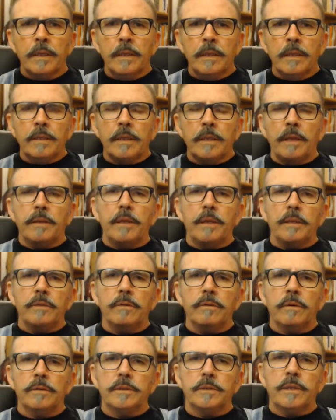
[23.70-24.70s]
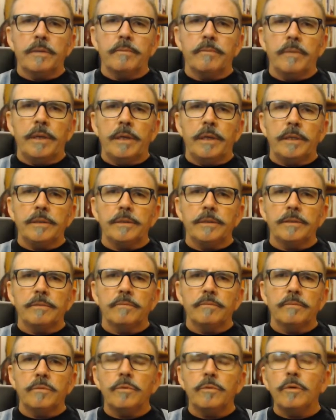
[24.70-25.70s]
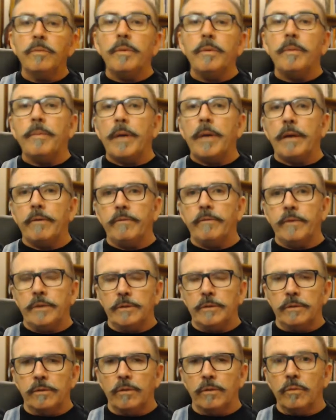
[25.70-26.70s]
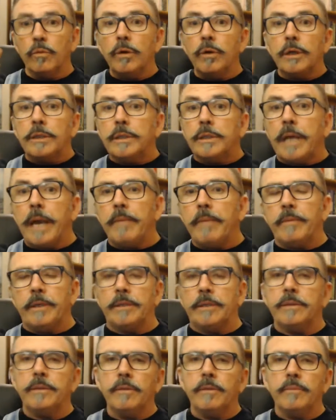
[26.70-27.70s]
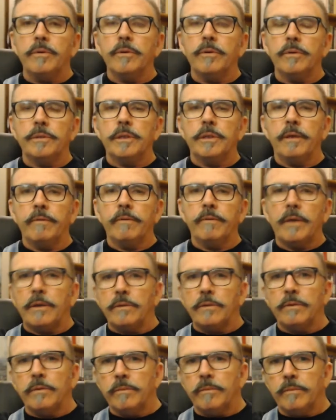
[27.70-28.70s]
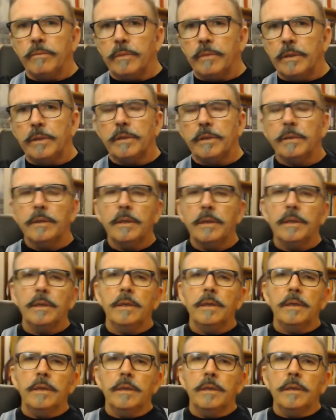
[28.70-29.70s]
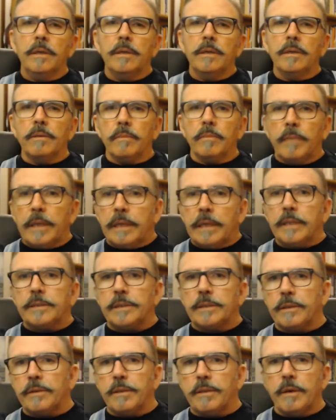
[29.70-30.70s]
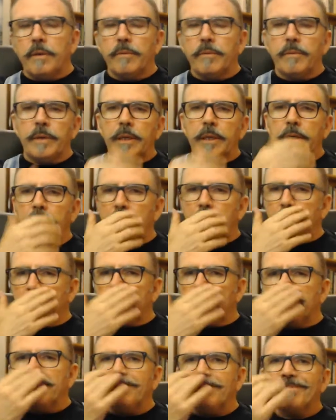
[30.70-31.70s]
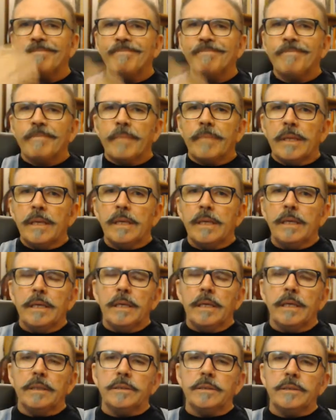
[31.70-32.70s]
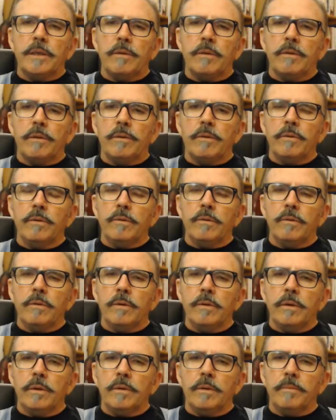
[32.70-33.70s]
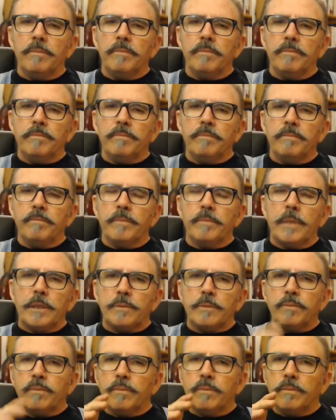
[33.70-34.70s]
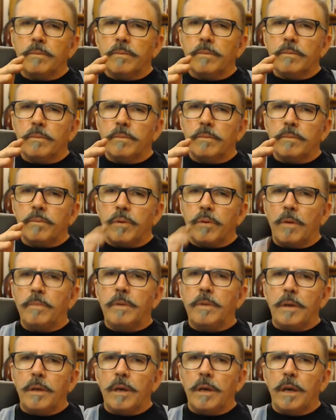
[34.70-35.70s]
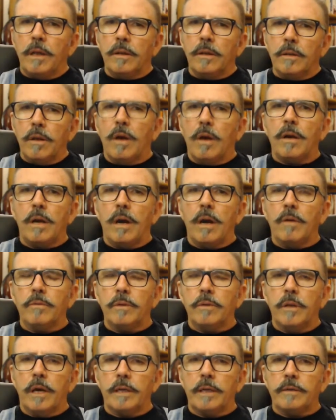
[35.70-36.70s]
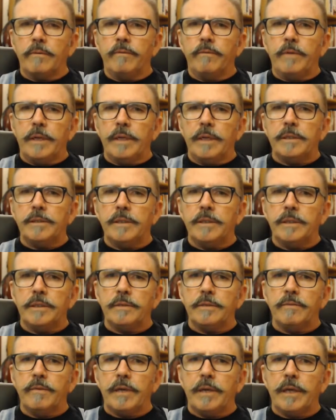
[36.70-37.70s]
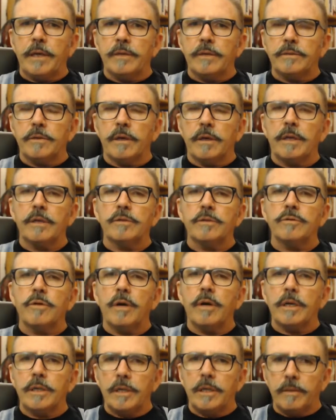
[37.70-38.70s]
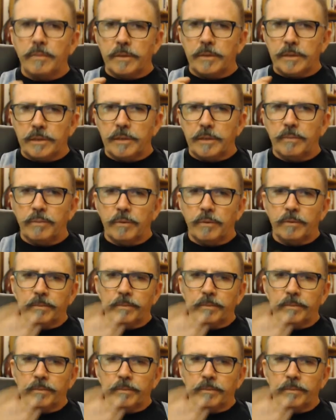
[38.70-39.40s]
they think 12-step meetings could be beneficial, or would it damage the person if they do the meetings in therapy, and so I thought there's probably a lot I would like to fit into this video, so I'm going to try and keep it simple.